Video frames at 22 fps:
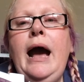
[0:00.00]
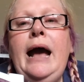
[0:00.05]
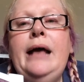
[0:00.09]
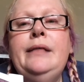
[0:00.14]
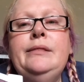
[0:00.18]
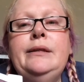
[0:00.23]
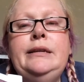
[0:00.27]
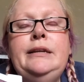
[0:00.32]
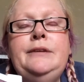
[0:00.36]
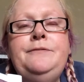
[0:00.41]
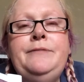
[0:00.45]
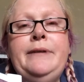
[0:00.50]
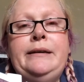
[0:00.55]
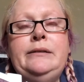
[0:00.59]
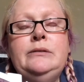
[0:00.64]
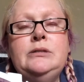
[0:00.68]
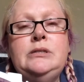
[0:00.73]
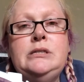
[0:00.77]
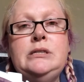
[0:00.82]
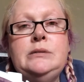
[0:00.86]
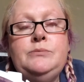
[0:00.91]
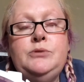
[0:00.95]
And then he
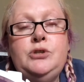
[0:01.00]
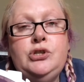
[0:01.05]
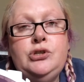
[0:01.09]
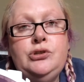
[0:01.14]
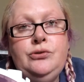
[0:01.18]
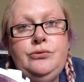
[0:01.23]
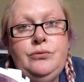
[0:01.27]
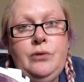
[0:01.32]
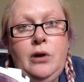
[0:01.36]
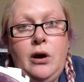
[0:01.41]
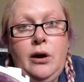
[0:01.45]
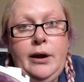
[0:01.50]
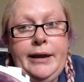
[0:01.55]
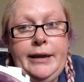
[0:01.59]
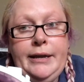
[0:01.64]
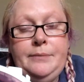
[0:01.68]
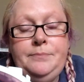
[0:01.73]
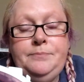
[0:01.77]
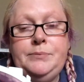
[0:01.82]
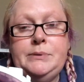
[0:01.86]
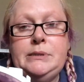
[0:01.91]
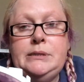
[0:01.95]
found some
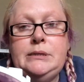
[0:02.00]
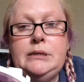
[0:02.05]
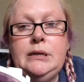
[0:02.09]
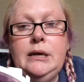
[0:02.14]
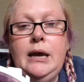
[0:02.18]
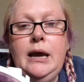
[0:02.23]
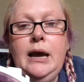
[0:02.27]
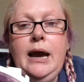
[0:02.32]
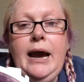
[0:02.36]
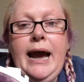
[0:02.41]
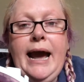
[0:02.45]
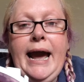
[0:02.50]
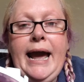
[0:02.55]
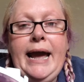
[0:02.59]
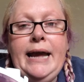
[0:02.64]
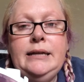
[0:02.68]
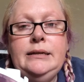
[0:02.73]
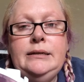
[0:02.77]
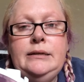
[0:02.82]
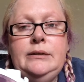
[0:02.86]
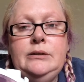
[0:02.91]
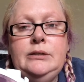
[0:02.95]
scribes,
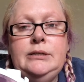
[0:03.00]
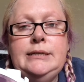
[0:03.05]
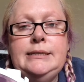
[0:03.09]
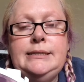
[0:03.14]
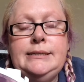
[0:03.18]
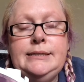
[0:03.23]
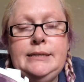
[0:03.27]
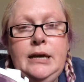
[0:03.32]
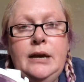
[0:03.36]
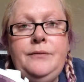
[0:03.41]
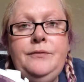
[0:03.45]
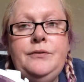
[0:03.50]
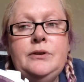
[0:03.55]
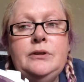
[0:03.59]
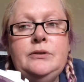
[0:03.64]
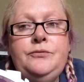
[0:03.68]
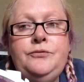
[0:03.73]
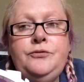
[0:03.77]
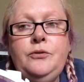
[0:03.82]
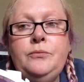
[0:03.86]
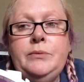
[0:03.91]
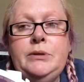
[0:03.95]
and he
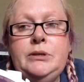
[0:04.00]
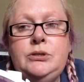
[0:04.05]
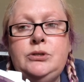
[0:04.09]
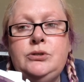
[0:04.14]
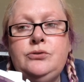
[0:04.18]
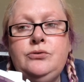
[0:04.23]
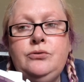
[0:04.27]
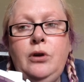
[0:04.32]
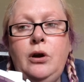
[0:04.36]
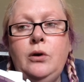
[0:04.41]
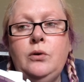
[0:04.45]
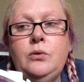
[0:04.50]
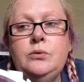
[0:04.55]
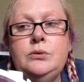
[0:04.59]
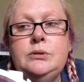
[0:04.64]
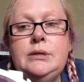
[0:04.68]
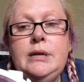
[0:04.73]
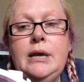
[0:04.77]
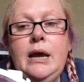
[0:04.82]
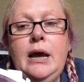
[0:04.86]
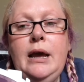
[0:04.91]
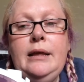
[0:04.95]
discovered from these
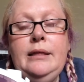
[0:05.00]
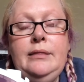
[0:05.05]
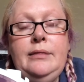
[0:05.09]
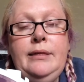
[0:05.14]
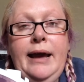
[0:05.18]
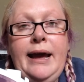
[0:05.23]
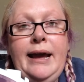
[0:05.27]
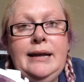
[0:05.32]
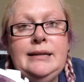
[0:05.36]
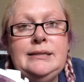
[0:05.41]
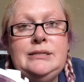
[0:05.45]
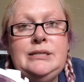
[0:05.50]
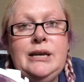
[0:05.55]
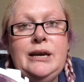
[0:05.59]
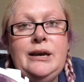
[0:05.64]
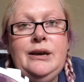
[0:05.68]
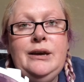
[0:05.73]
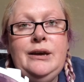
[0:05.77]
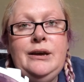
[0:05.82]
scrolls that